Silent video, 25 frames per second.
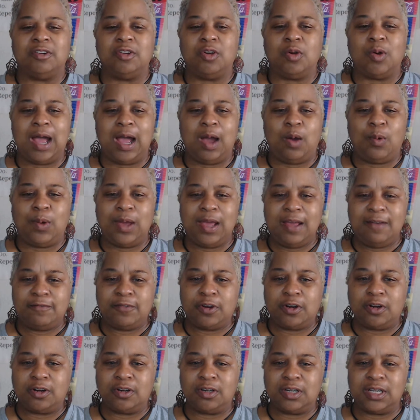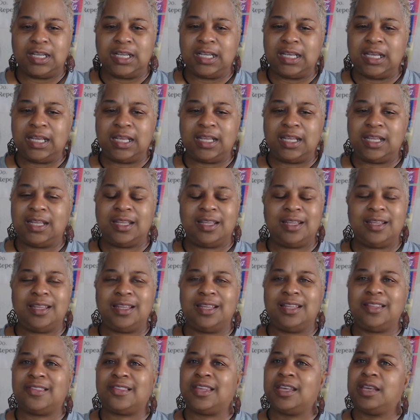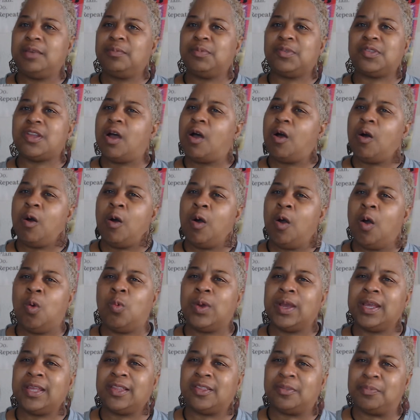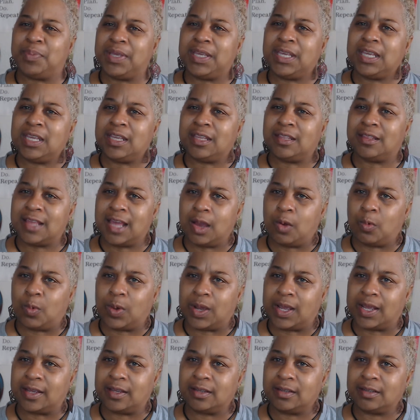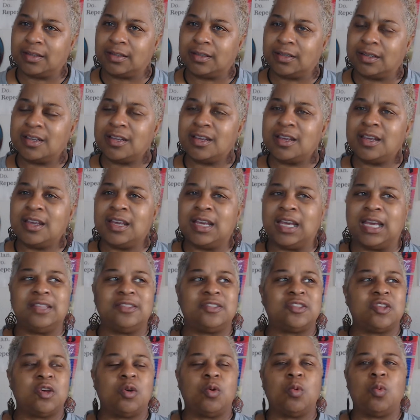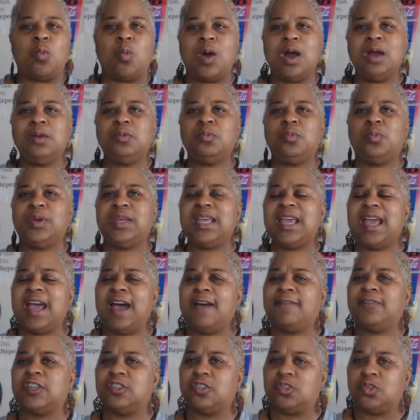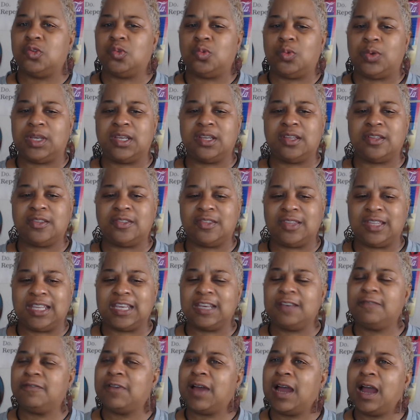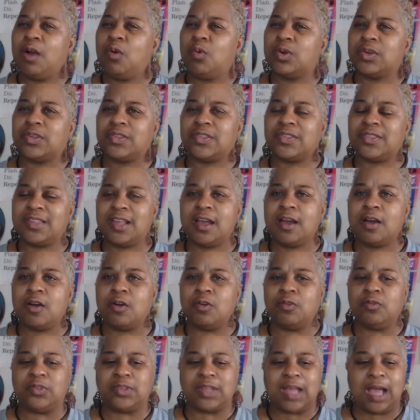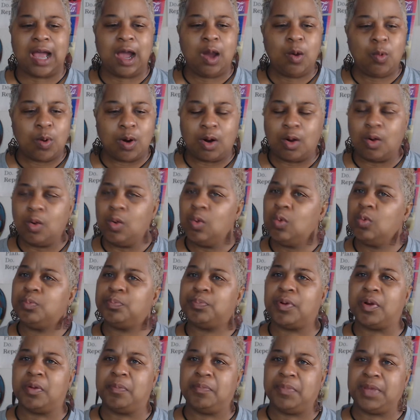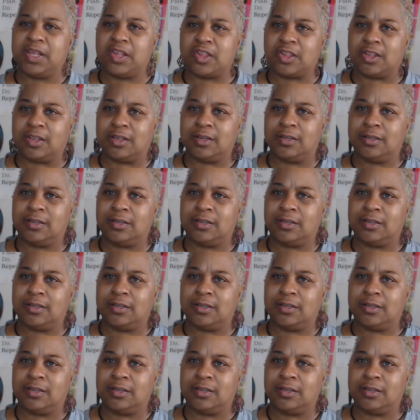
However, it seems to always be that way. And so what we have to do is give ourselves our own permission